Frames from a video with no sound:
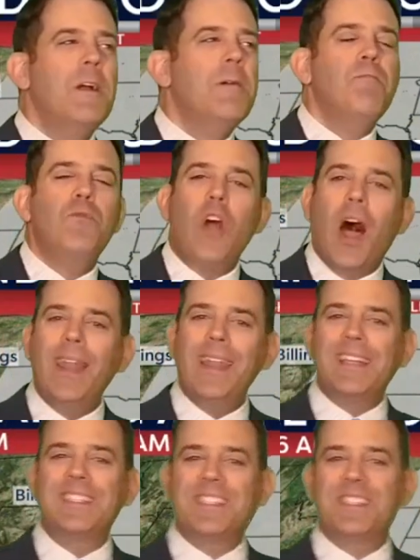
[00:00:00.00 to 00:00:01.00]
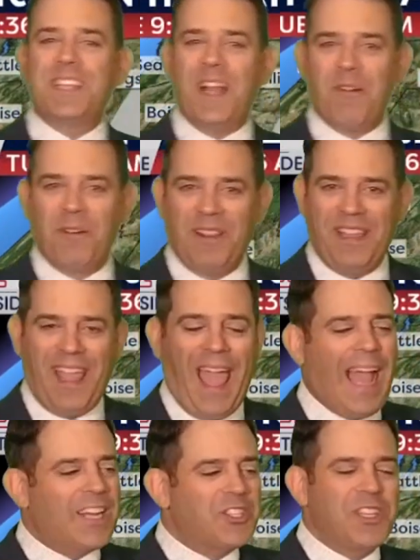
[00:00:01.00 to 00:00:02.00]
Not necessarily.
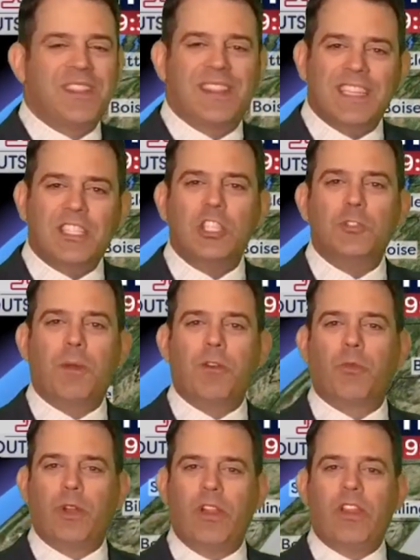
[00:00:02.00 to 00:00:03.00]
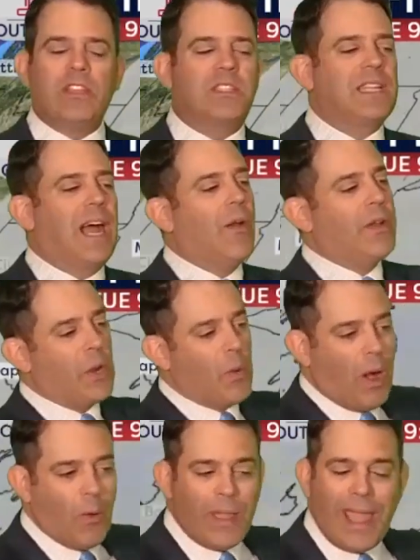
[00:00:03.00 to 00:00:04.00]
Actually, this has been really astounding.
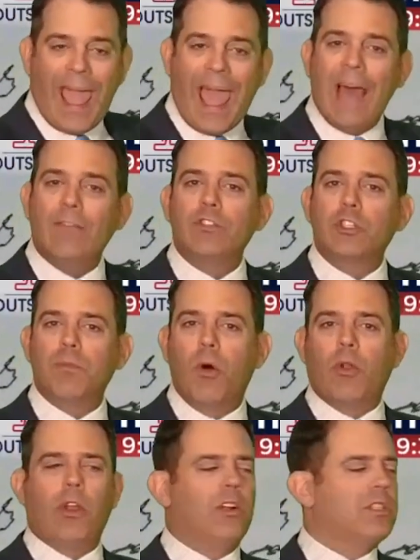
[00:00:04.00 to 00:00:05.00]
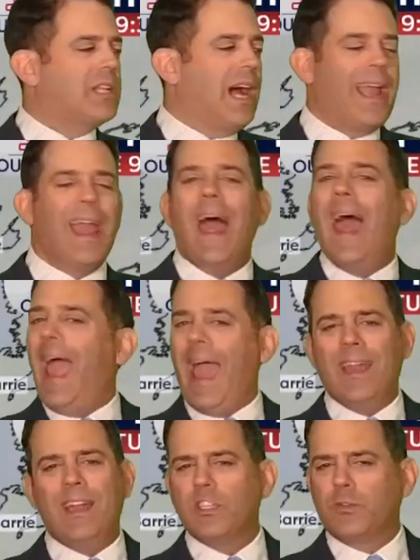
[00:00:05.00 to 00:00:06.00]
While we have smoke in our sky,
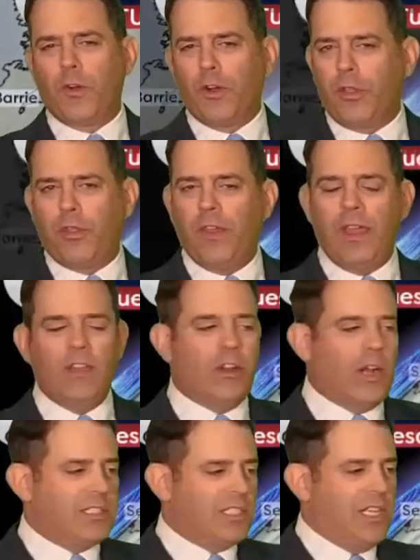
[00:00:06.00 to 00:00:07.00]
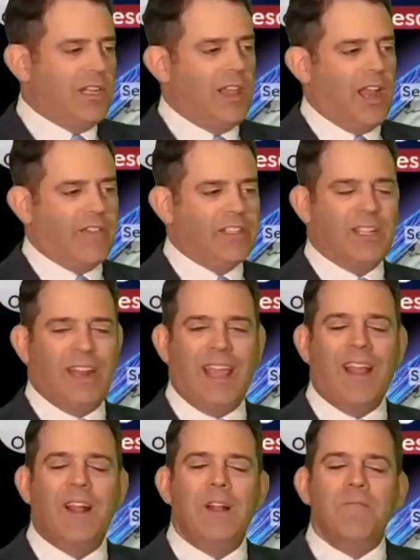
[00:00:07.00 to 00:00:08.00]
and it is very thin, you're not seeing a lot of it
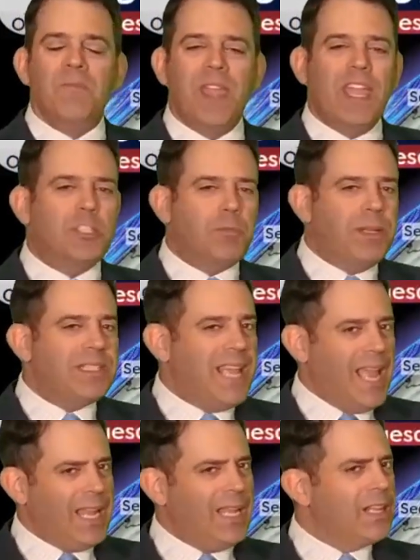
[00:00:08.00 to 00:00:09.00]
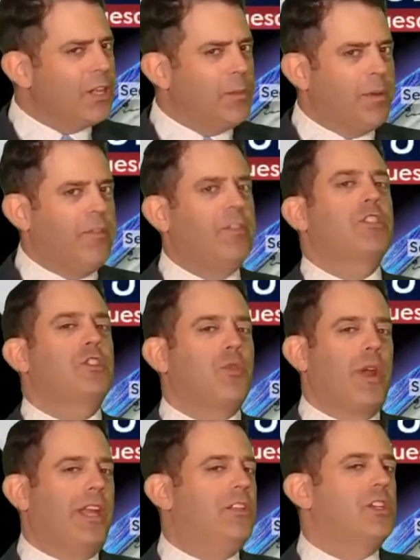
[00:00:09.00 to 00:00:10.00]
today, it's been taking a little bit of a
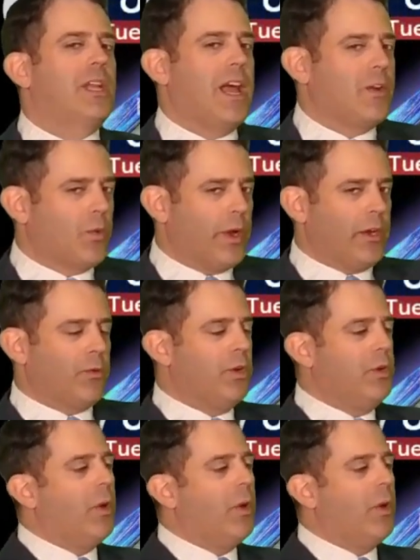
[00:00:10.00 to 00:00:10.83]
strange and kind of rare route.